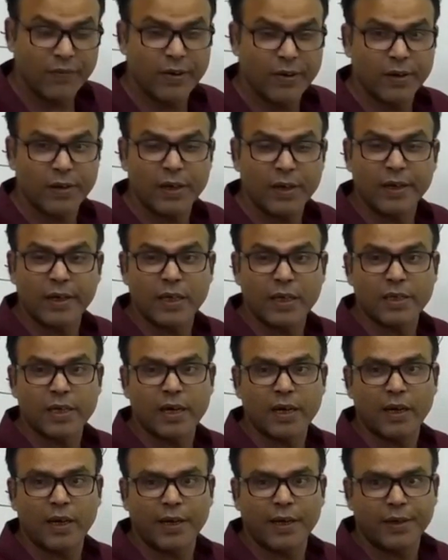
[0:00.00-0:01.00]
Even entire
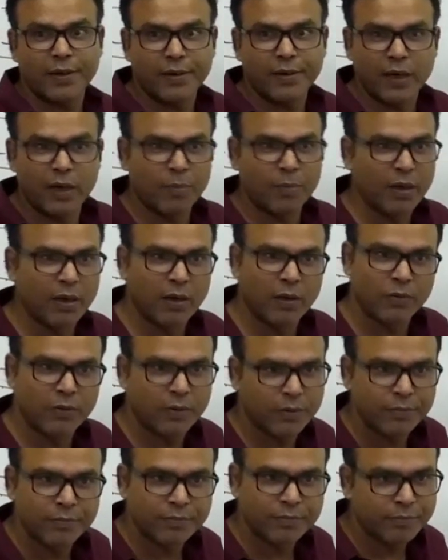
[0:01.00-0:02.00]
satellite get burn
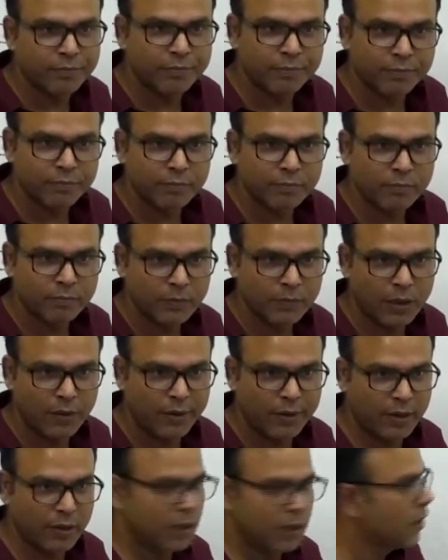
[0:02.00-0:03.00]
out.
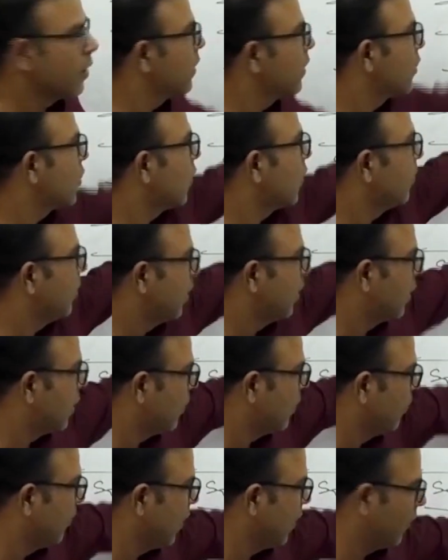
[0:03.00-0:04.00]
It hit this storm,
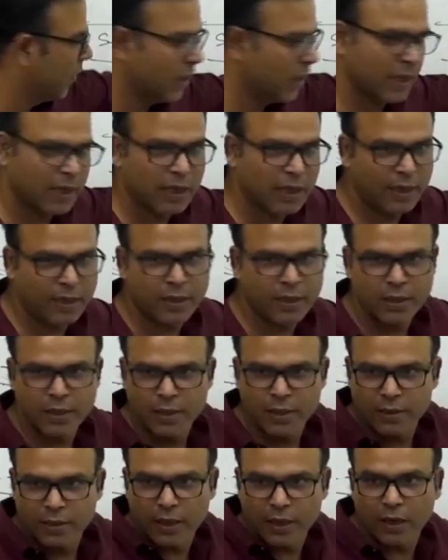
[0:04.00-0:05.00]
meet the
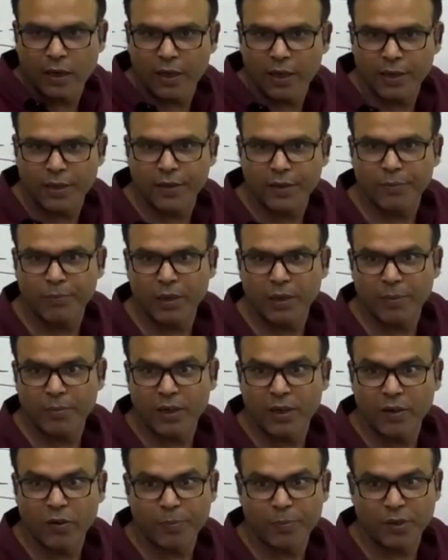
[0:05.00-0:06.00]
satellite
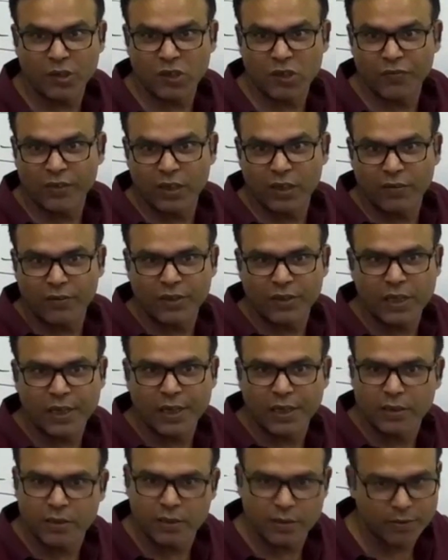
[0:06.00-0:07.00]
become unoperational within
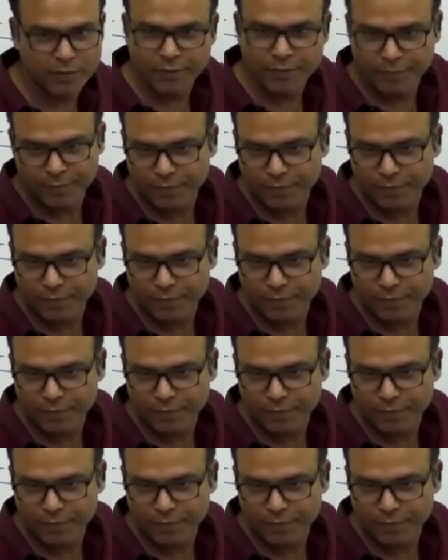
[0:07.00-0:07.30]
seconds.